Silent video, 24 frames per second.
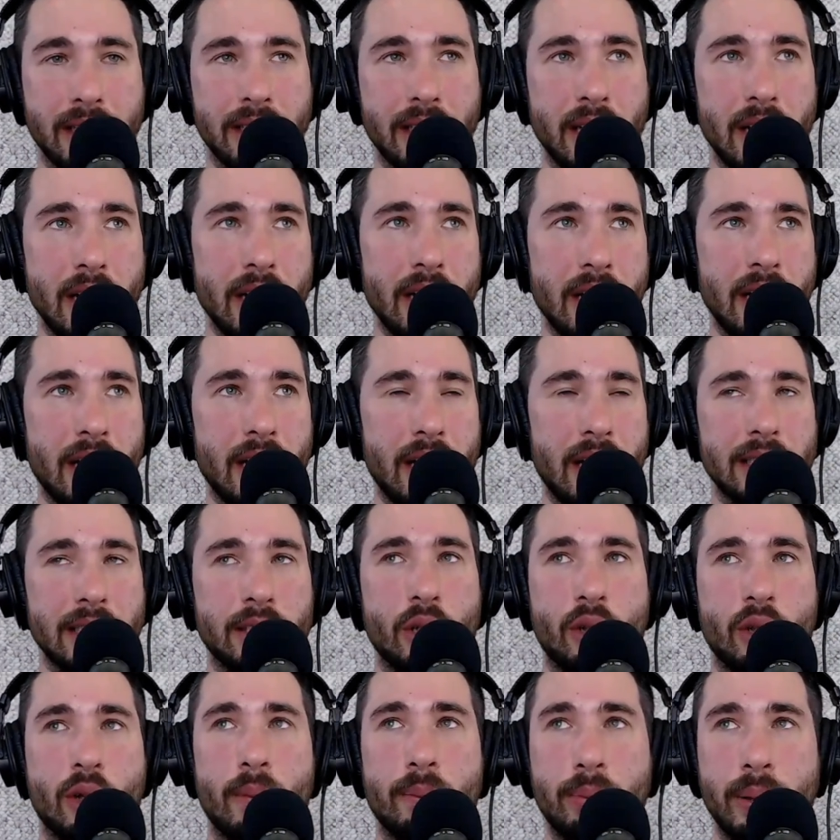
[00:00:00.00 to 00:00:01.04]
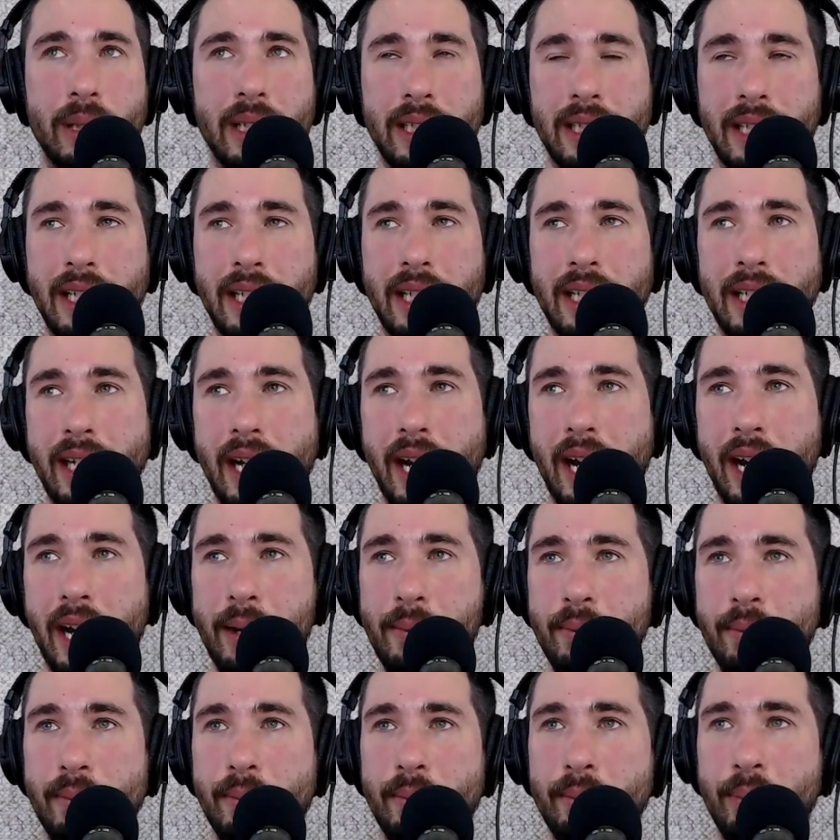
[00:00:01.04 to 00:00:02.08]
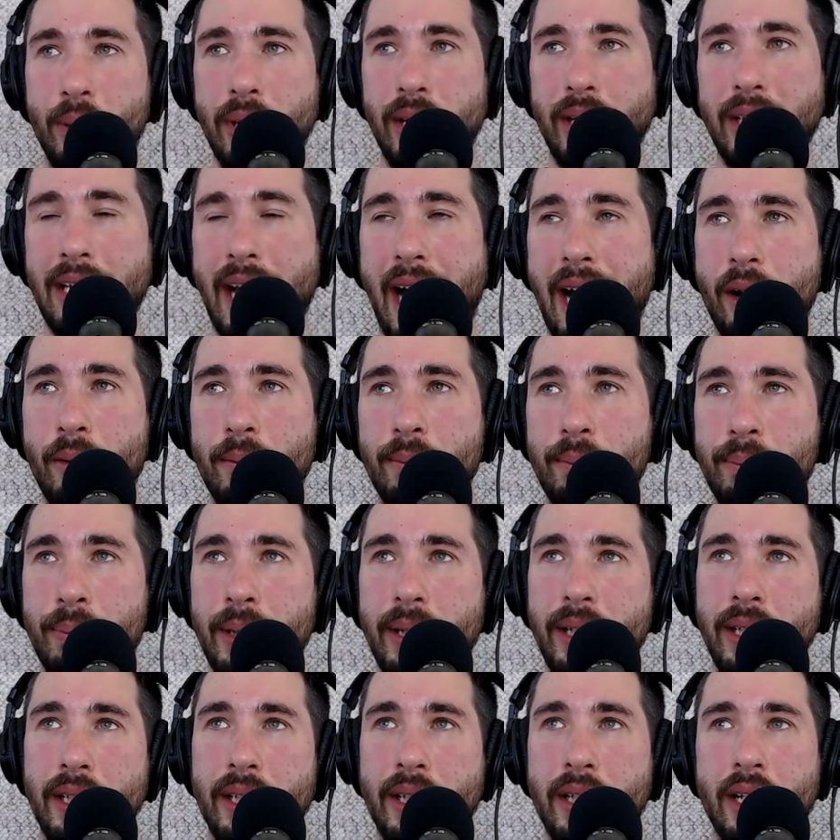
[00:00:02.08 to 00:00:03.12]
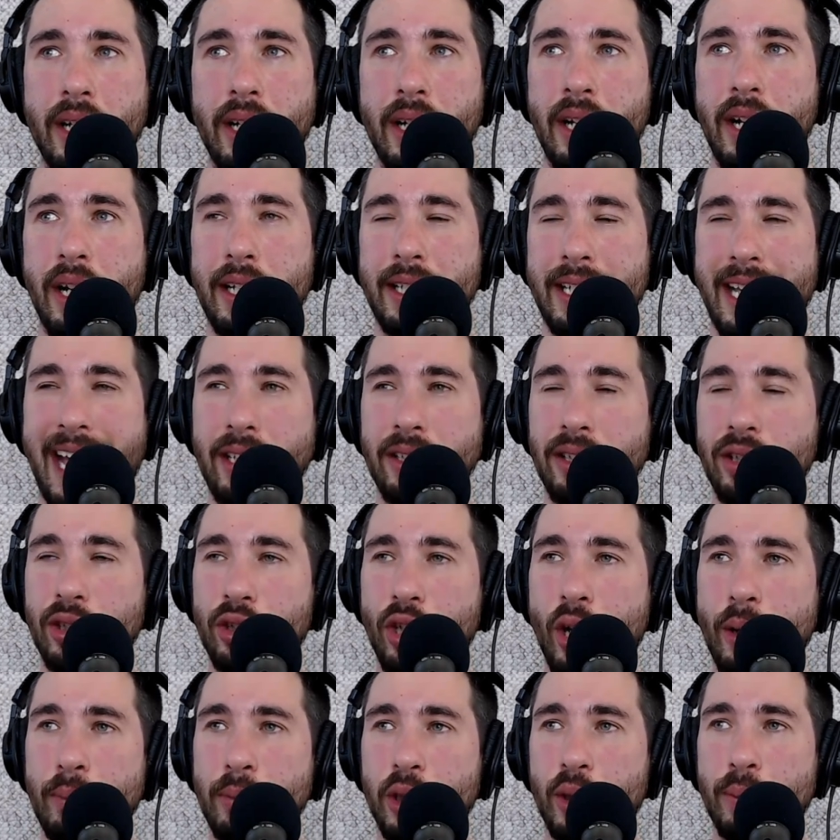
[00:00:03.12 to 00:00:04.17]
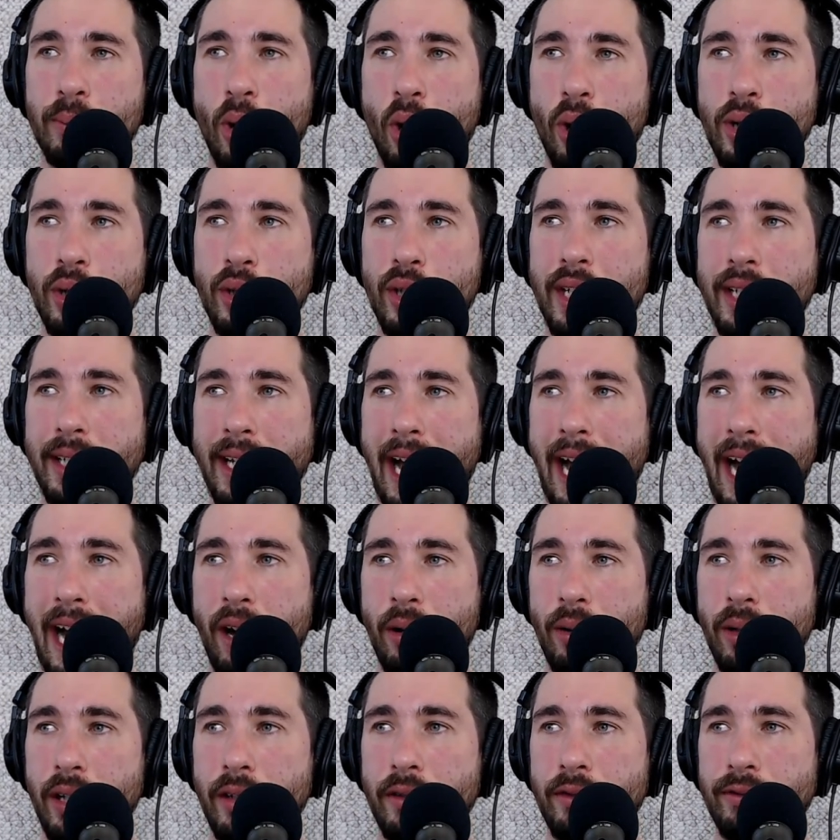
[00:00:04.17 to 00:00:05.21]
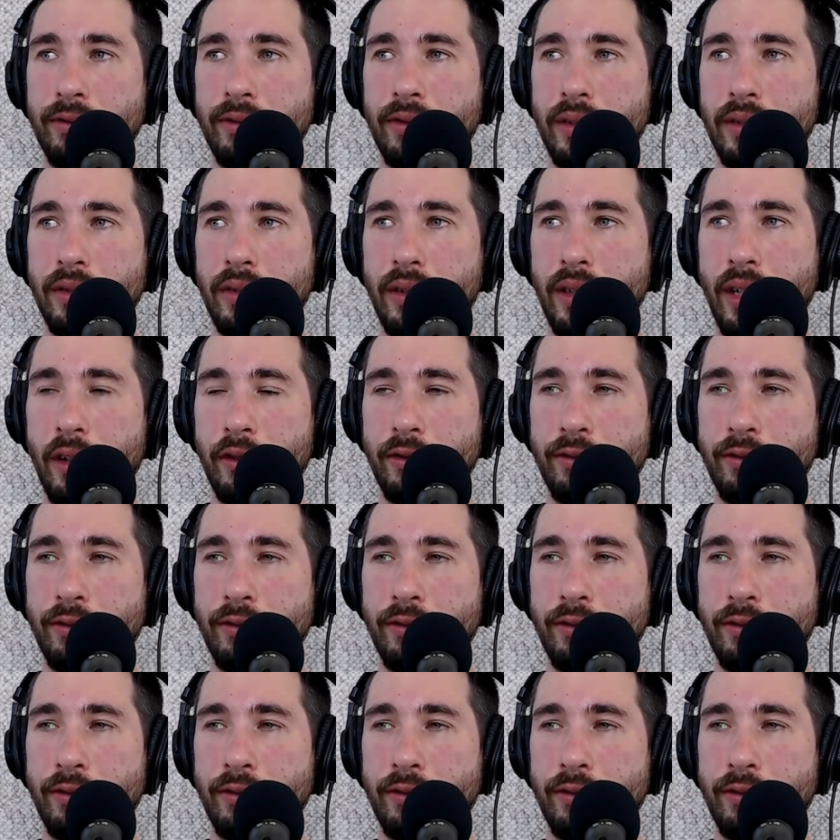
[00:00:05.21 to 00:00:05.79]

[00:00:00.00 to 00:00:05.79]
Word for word: Let's, let's not completely um, put it down, but yeah, there's so much more you can get out of,